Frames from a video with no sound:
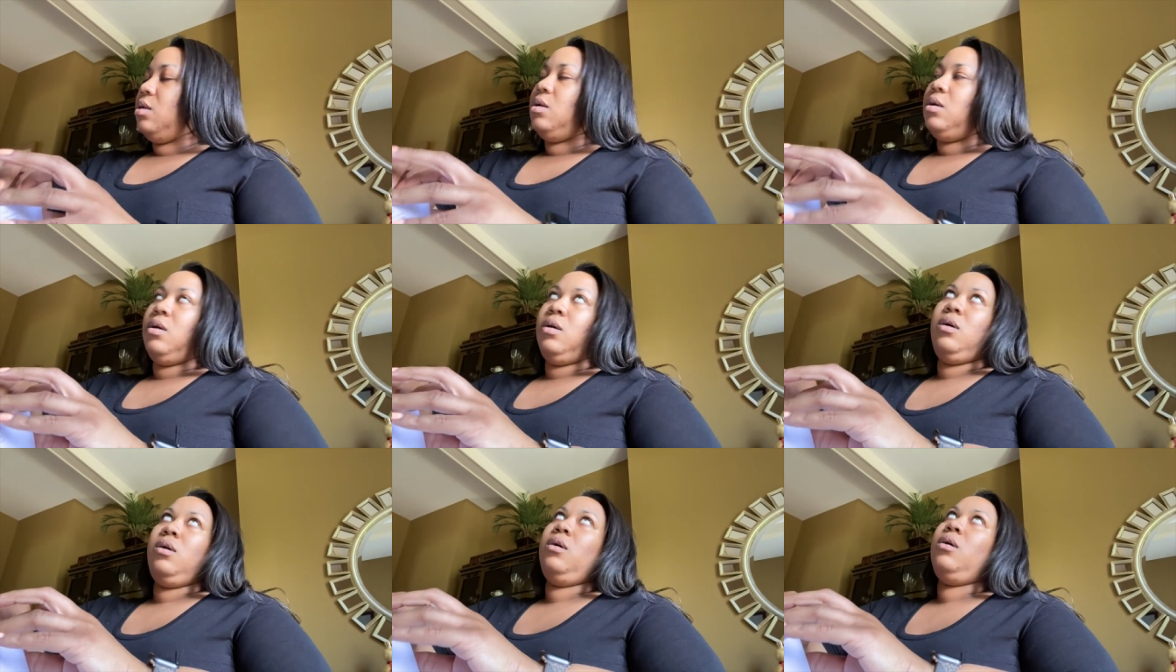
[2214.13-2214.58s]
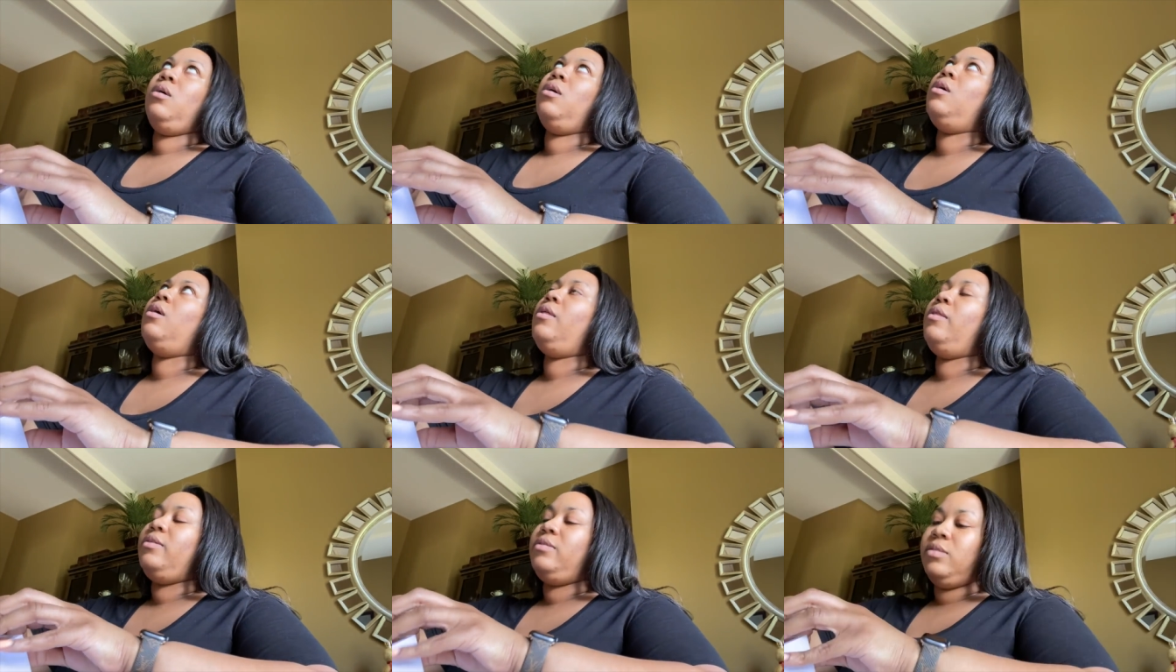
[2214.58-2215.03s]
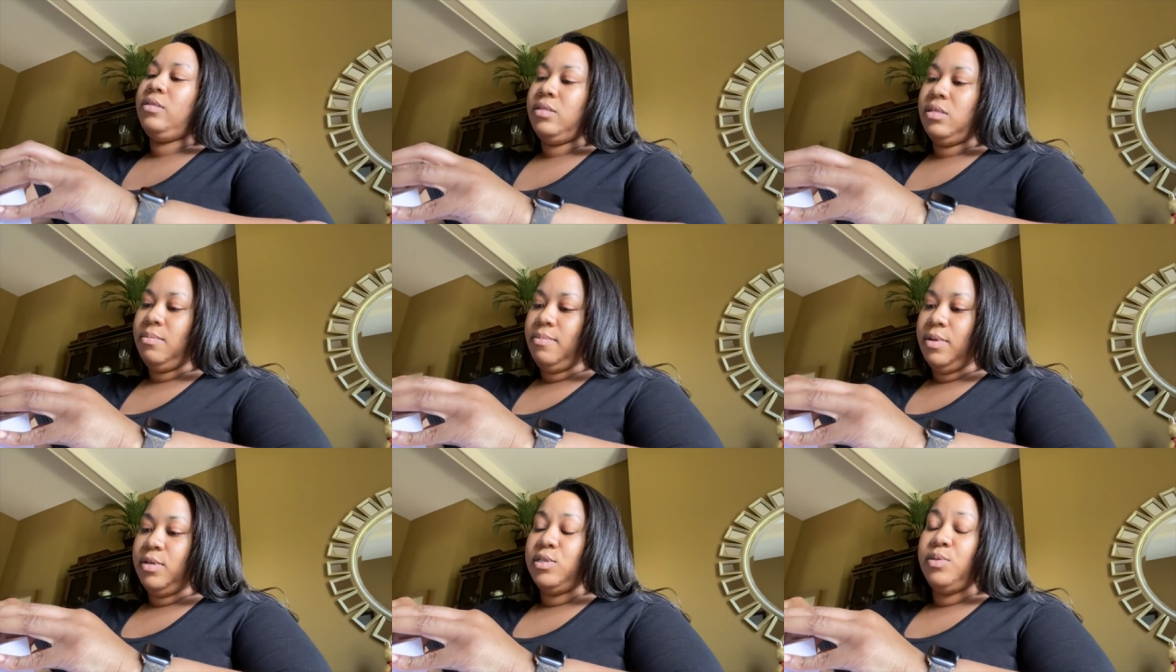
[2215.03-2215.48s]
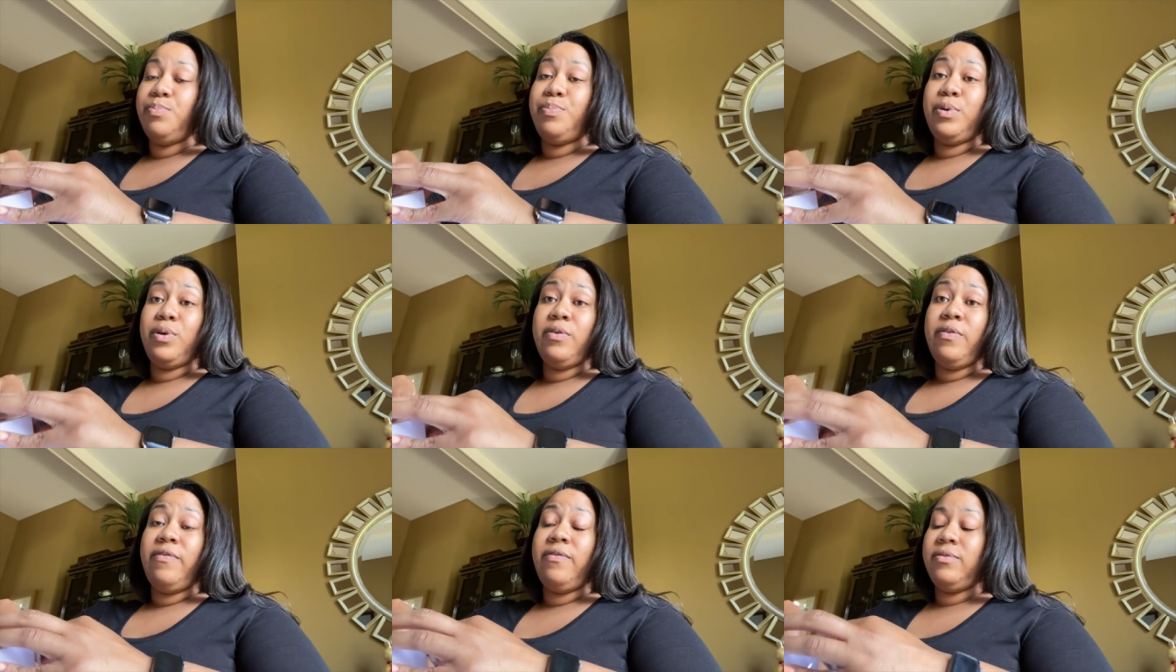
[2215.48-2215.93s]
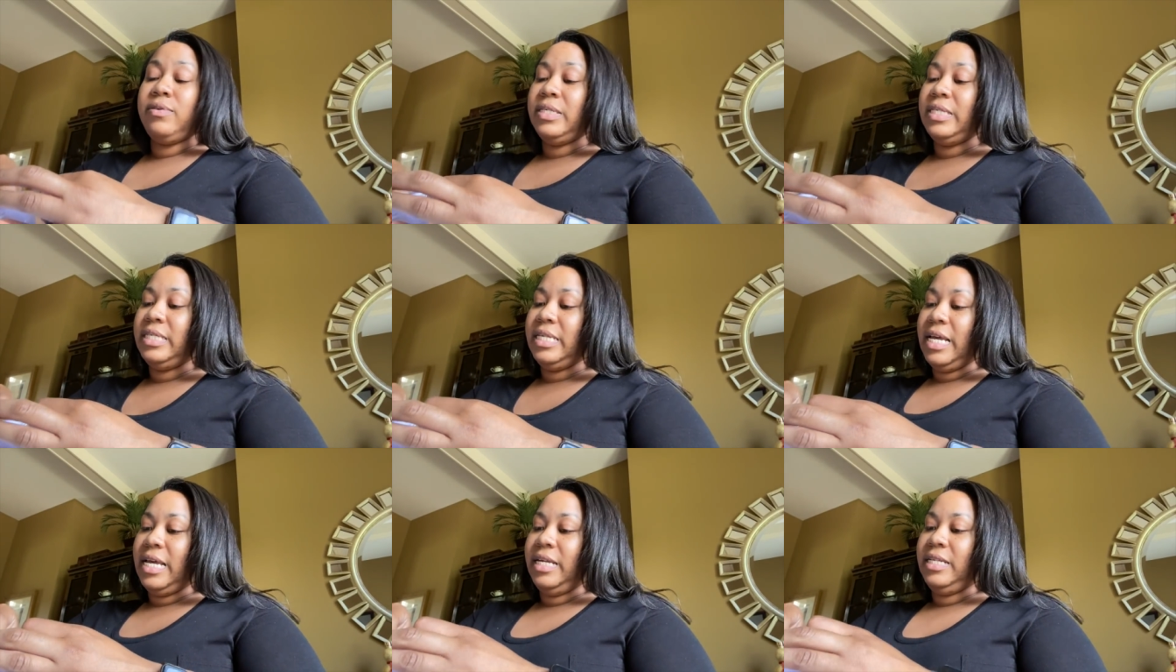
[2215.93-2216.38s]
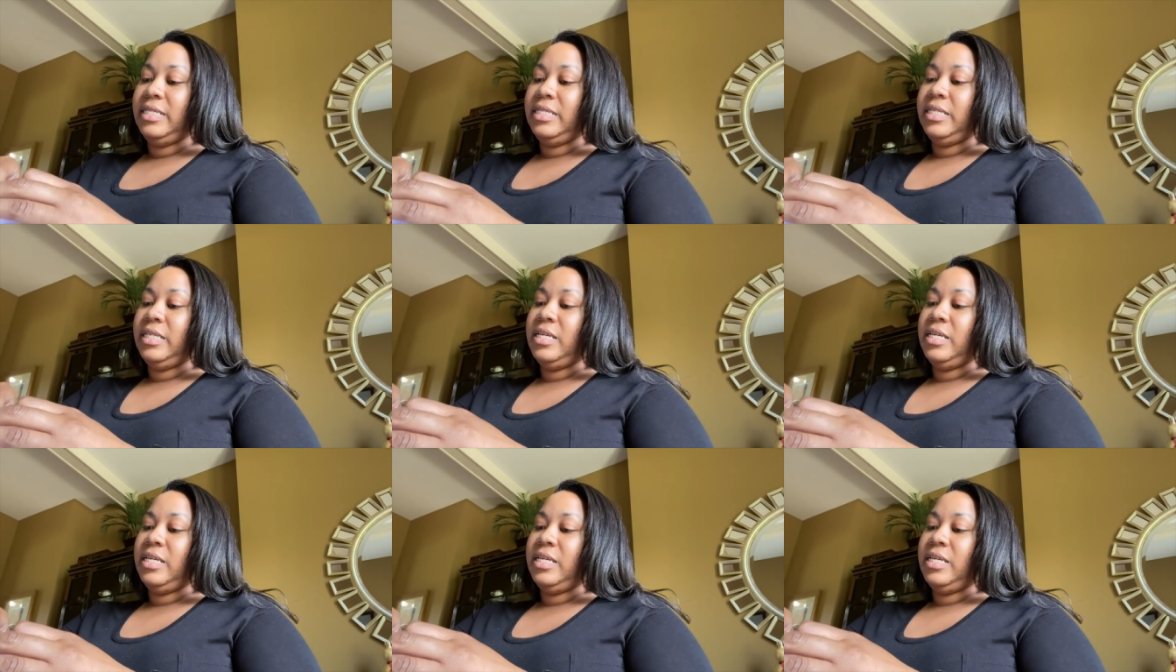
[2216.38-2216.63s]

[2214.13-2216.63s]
Oh, this is the most beautiful scent.